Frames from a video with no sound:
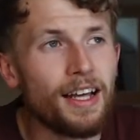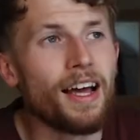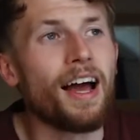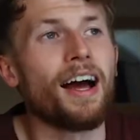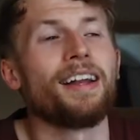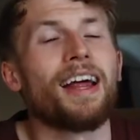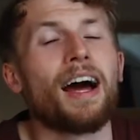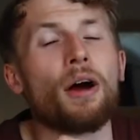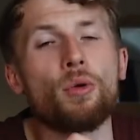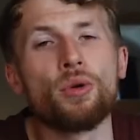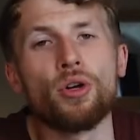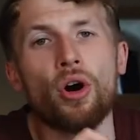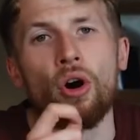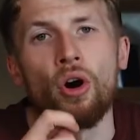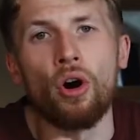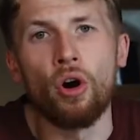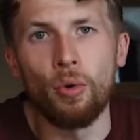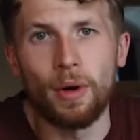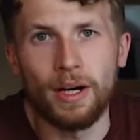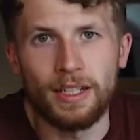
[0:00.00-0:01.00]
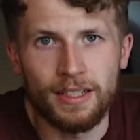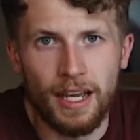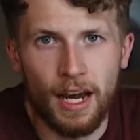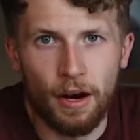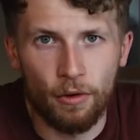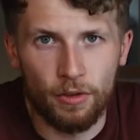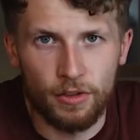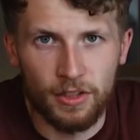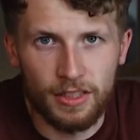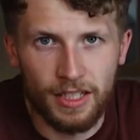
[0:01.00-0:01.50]
And I would always
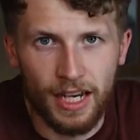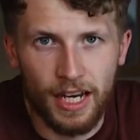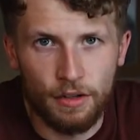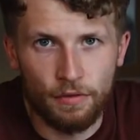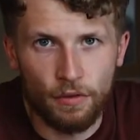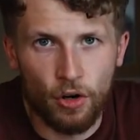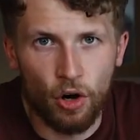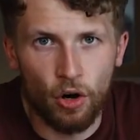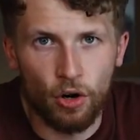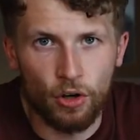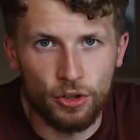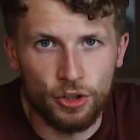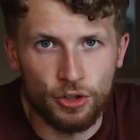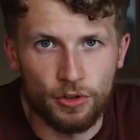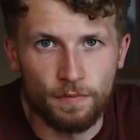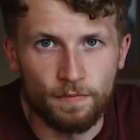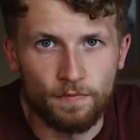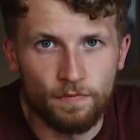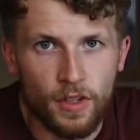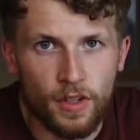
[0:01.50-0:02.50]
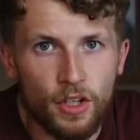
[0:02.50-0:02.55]
err on the side of caution.